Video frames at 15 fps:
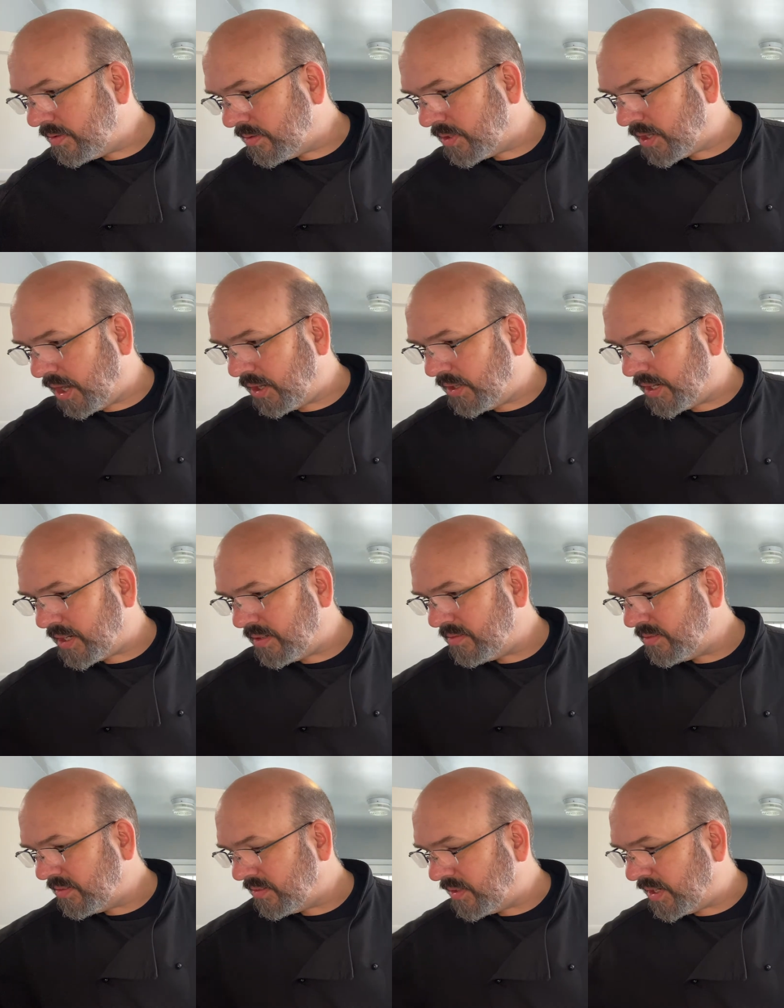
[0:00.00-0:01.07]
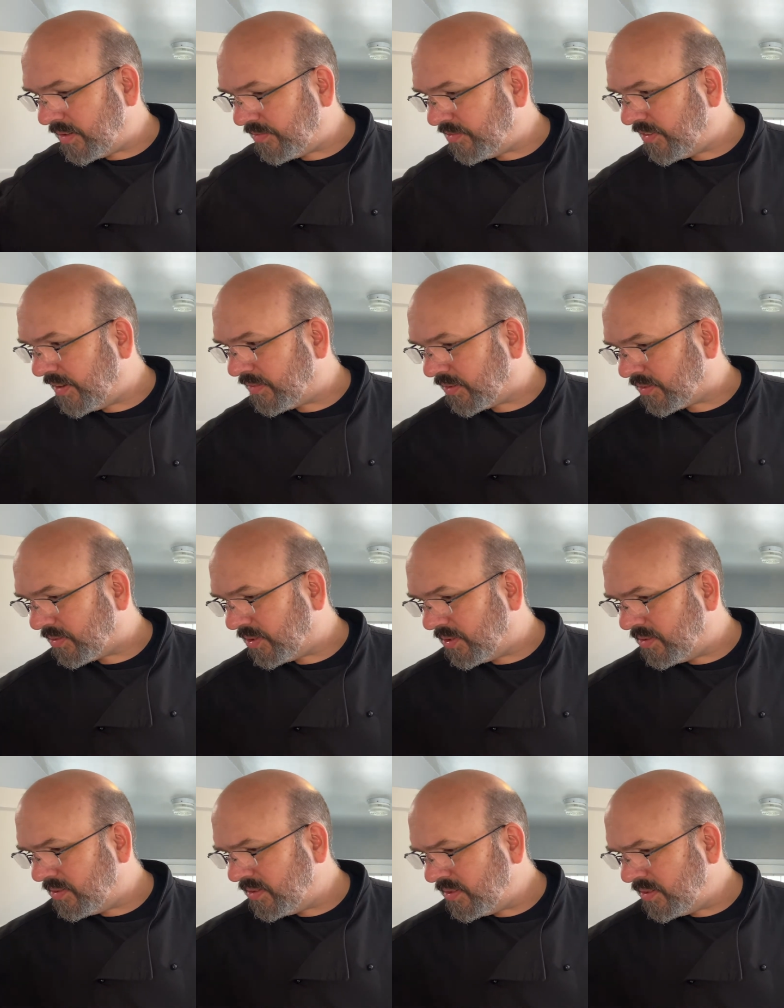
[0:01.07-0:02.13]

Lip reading: the garlic, let it flavor through,